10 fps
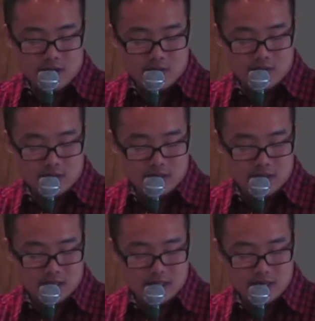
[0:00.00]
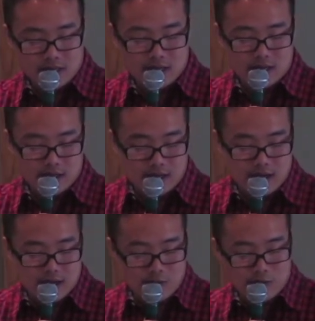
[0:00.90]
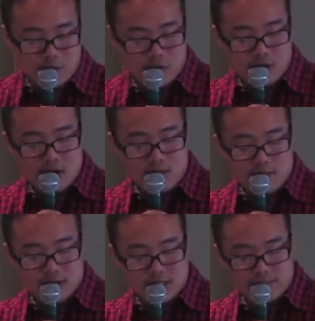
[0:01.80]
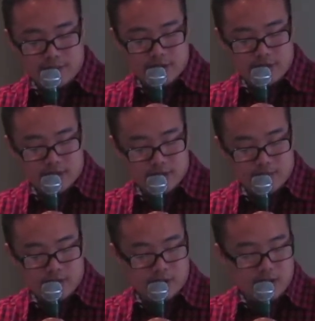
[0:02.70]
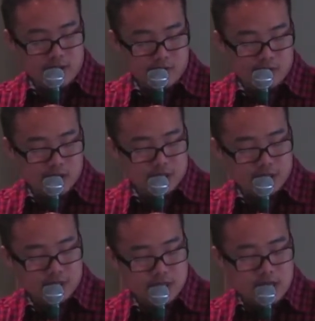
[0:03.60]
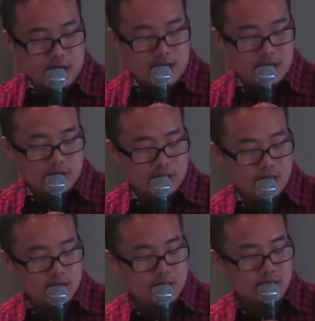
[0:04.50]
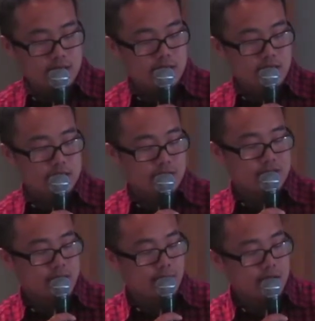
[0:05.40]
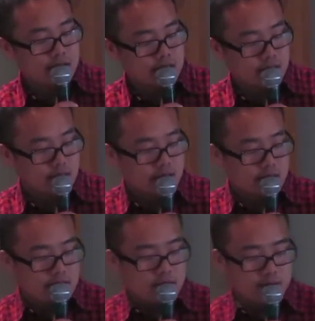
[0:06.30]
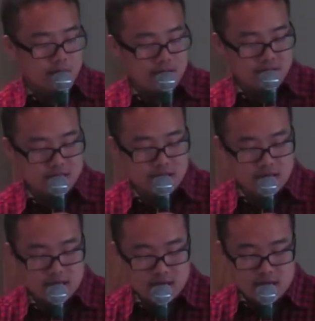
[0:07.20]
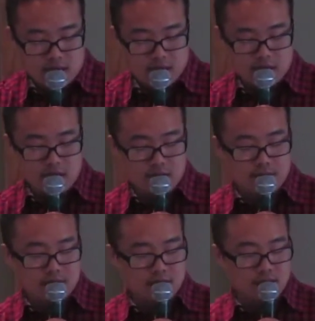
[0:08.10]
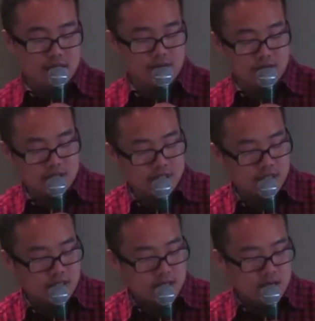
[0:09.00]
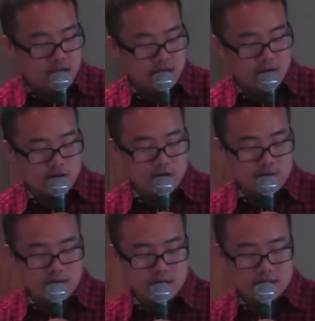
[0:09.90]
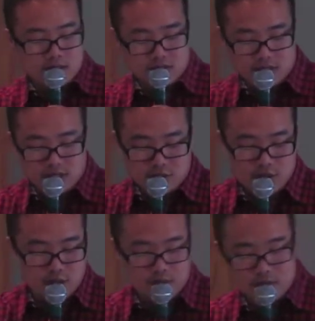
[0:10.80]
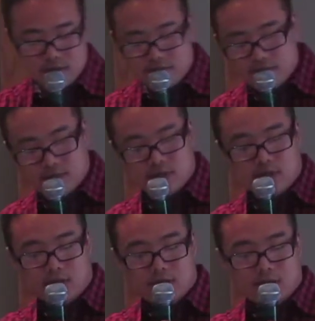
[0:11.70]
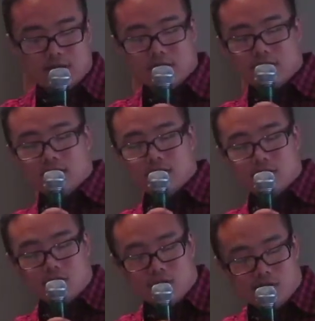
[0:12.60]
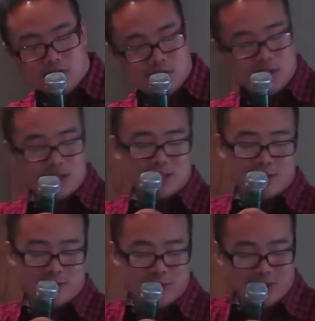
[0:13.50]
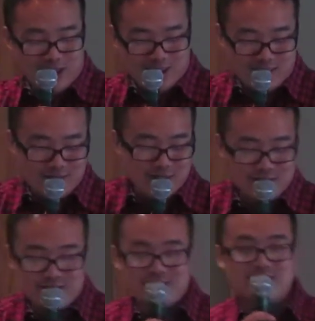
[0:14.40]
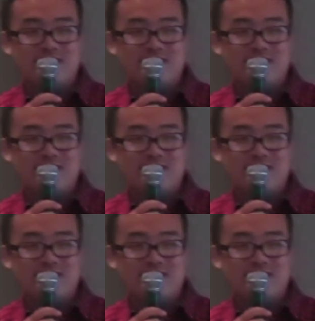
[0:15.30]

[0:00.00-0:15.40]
with uh, saith God, I will pour out my spirit upon all flesh, and your sons and your daughters shall pros- uh, prophesy, and your young men shall see visions, and your old men shall see dreams. So, two things i want to pull out of that verse is